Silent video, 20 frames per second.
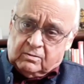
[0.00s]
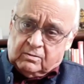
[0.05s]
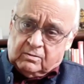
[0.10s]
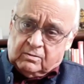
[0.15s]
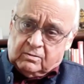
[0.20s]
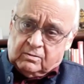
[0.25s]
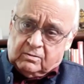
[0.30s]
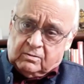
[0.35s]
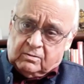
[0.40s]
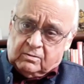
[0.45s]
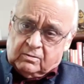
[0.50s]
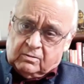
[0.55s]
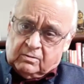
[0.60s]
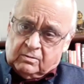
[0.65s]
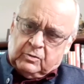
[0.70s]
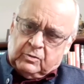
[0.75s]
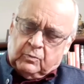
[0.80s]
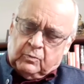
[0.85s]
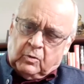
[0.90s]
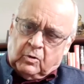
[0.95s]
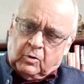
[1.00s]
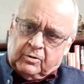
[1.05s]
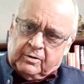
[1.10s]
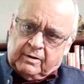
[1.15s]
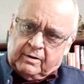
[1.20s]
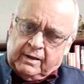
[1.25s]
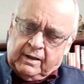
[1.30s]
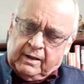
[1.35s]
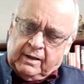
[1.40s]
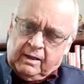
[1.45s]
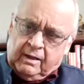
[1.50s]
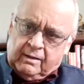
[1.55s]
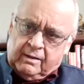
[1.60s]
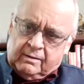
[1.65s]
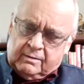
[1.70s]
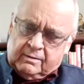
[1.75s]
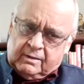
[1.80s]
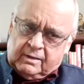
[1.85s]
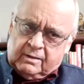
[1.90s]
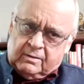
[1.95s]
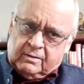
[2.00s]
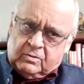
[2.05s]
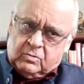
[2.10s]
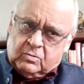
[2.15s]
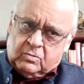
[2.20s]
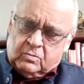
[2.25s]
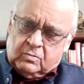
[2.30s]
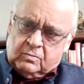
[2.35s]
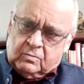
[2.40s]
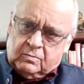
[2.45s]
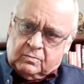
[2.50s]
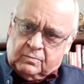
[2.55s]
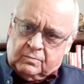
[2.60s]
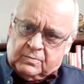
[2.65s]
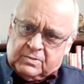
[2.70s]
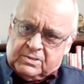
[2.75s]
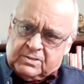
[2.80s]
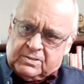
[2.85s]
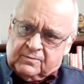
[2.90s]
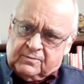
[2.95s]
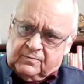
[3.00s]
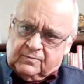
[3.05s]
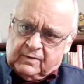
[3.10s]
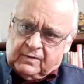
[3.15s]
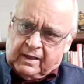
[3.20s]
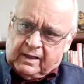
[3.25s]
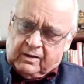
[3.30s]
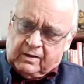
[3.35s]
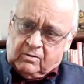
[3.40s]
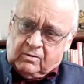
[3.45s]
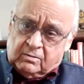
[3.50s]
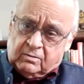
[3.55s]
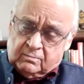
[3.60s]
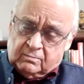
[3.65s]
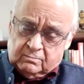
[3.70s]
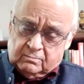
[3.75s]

Kashmir the border hai, they can do mischief, carry on.